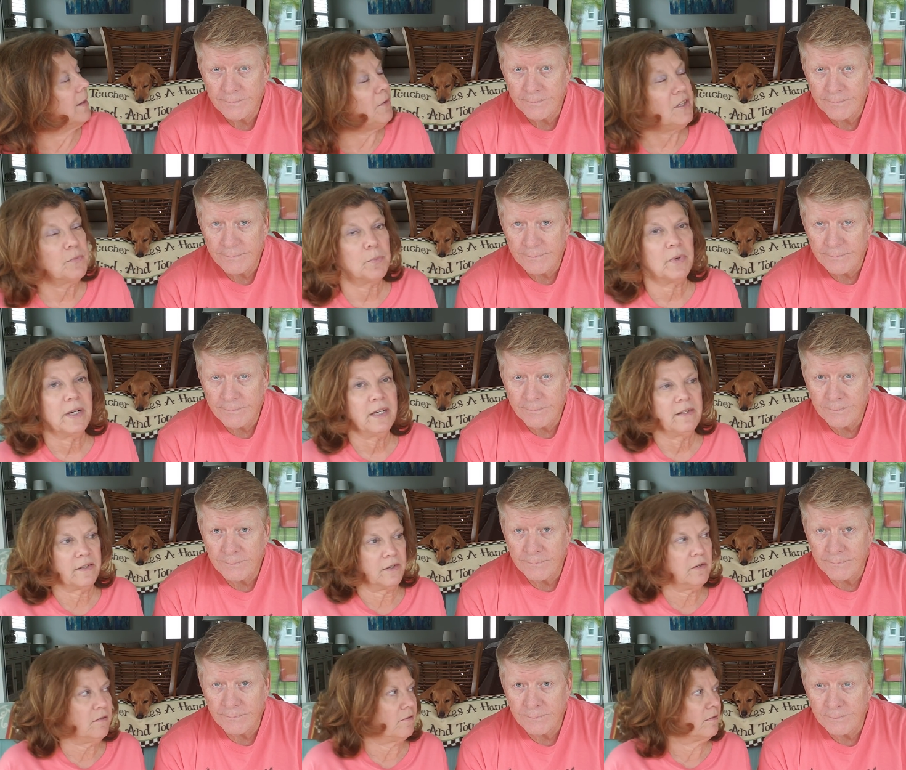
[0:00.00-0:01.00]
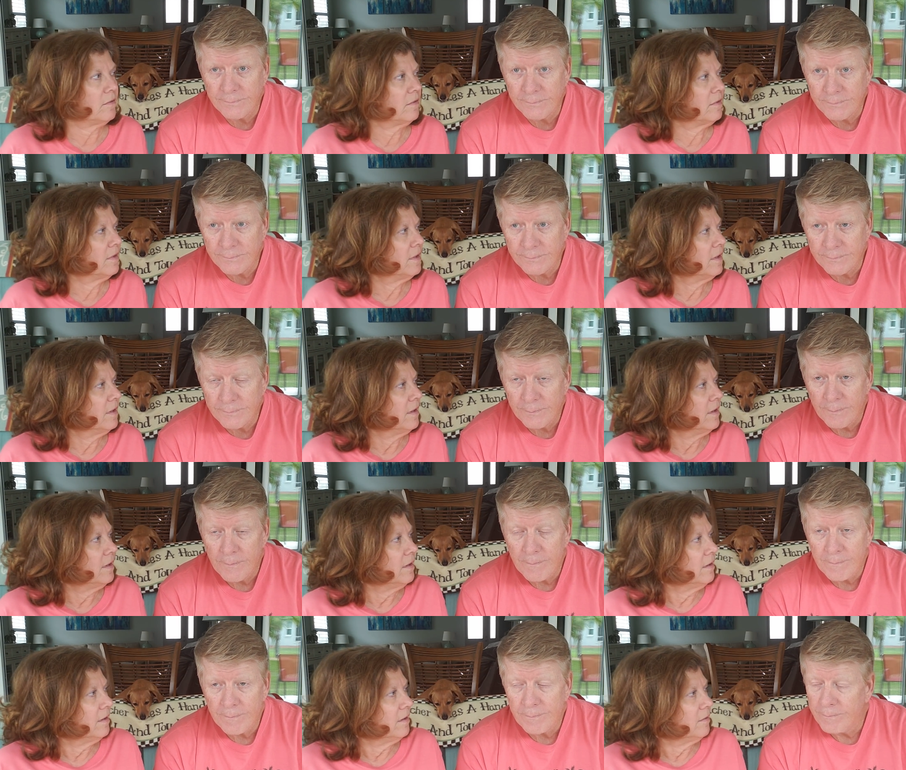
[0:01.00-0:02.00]
Speaker 1: That was pretty soon.
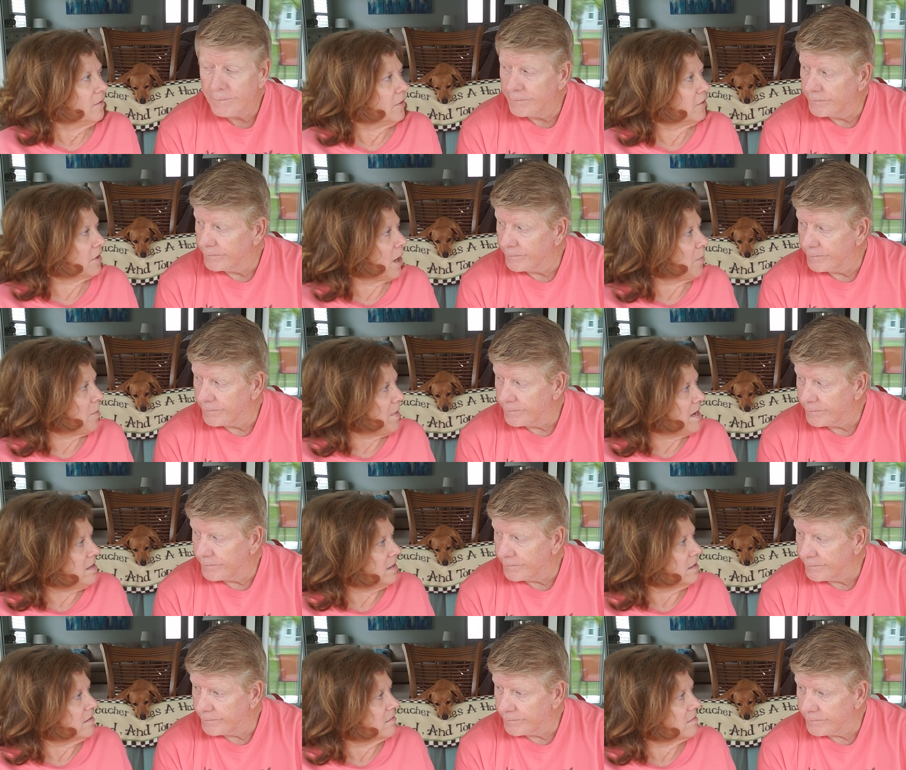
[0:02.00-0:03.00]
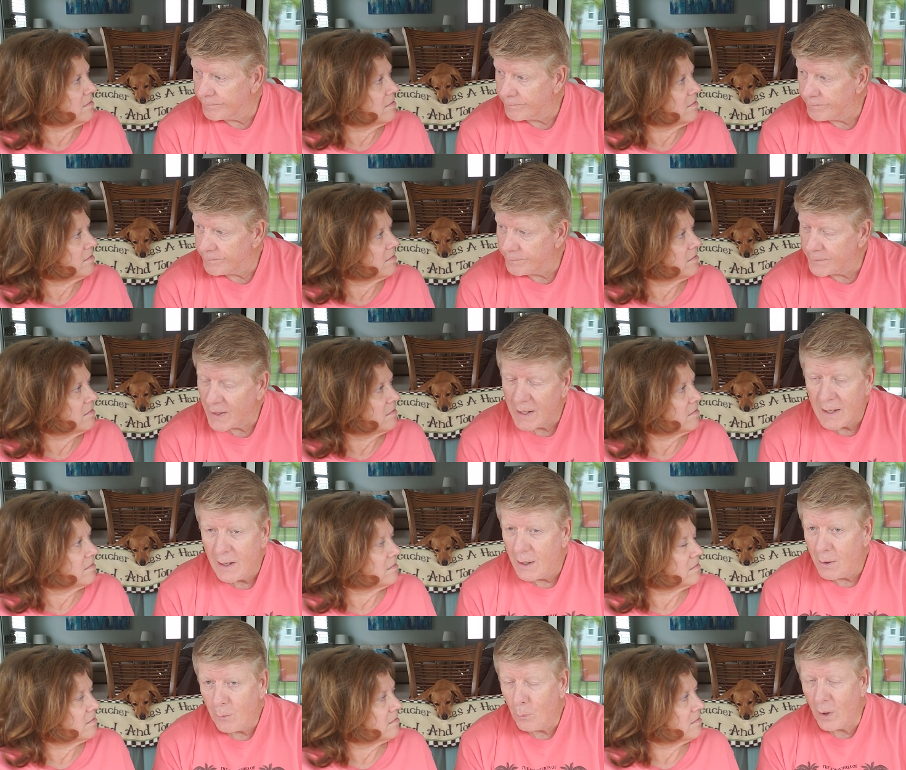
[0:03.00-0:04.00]
A couple months?
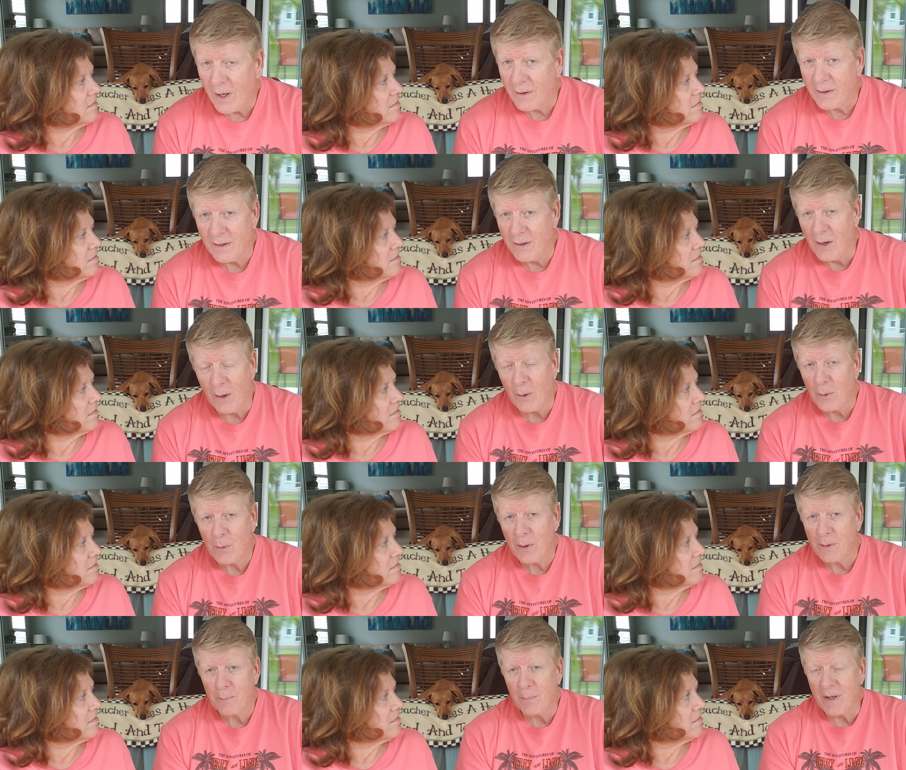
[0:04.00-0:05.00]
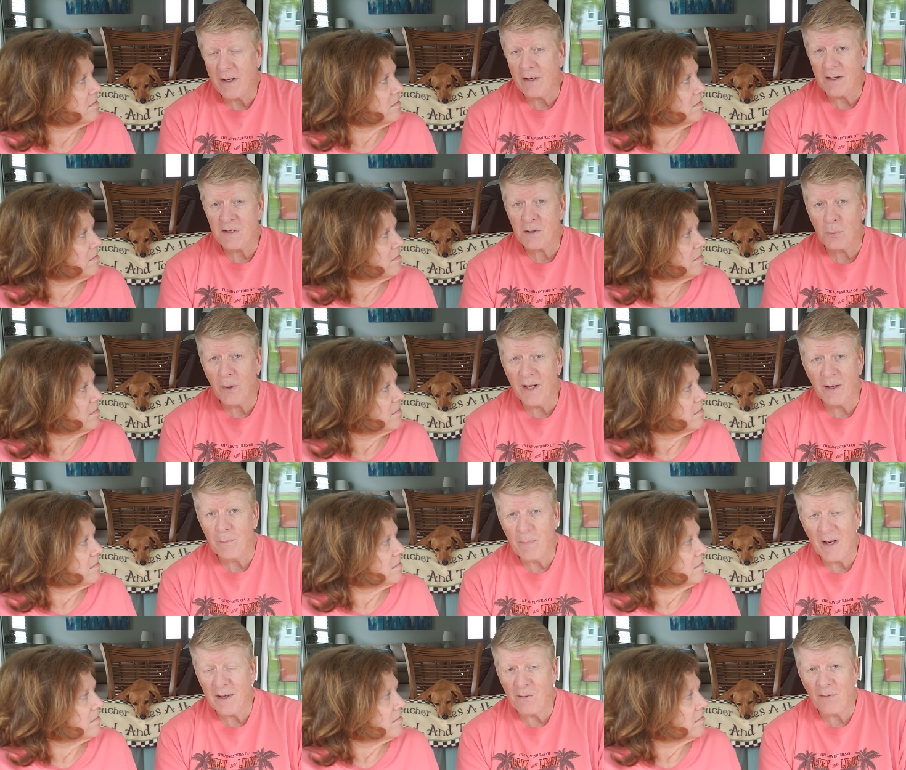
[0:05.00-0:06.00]
Speaker 2: Well, no, because we
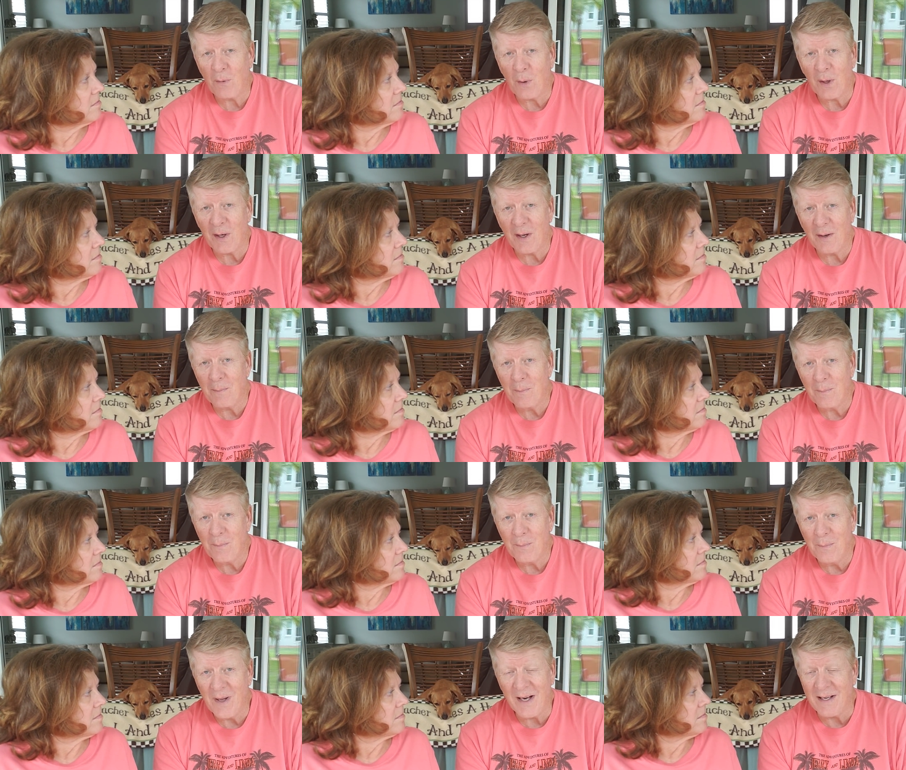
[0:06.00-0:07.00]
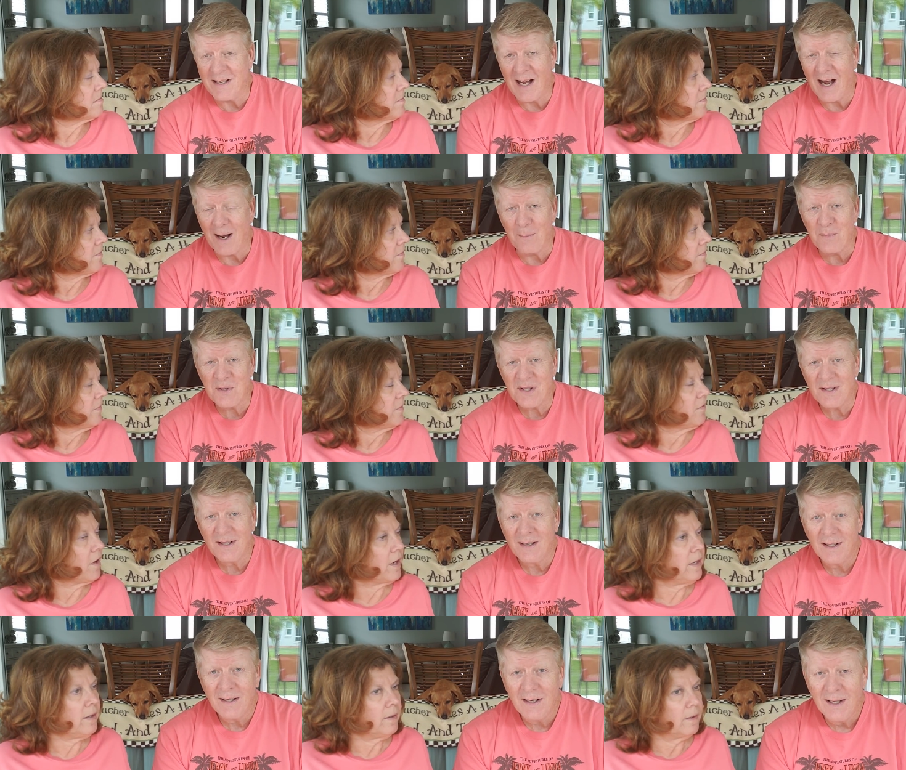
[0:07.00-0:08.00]
had been to Florida many times.
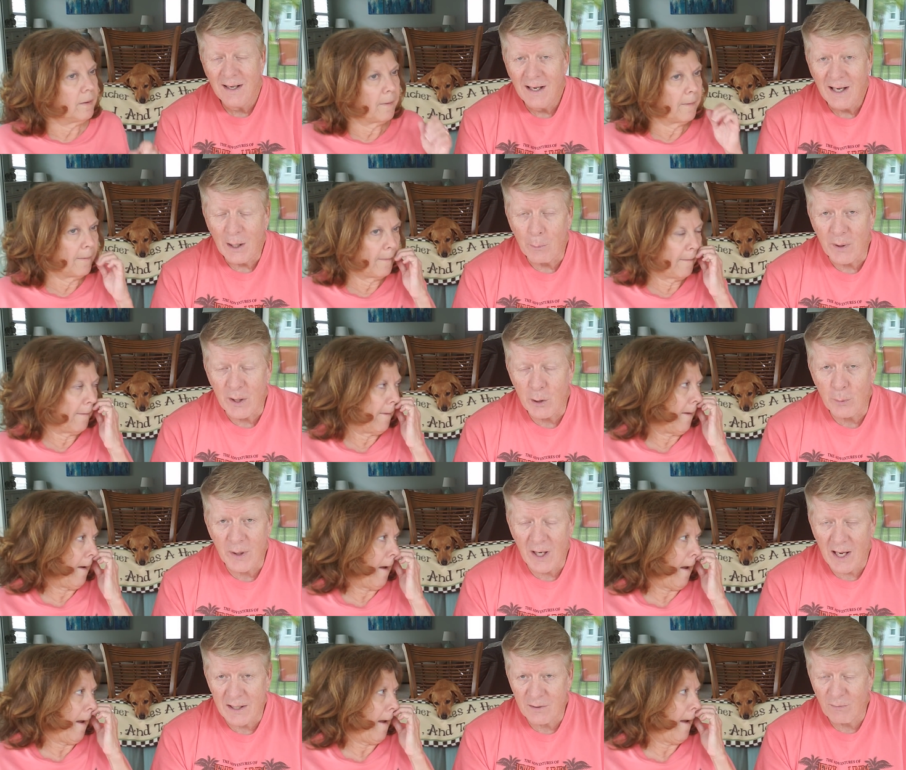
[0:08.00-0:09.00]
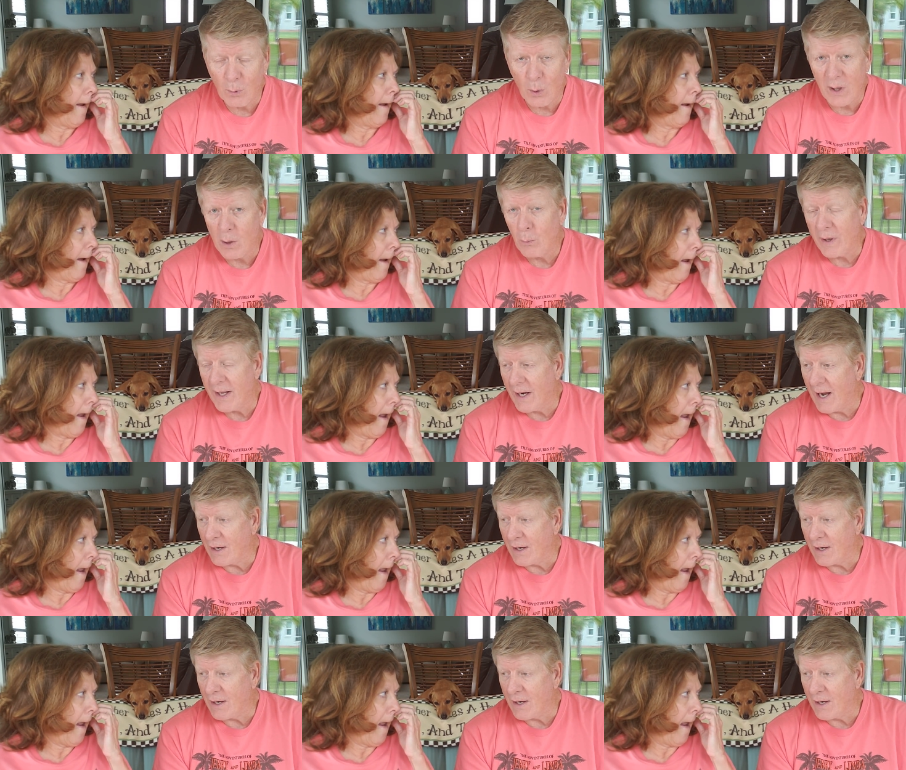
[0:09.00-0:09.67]
Speaker 1: Right.
Speaker 2: And we knew we liked Florida. And we had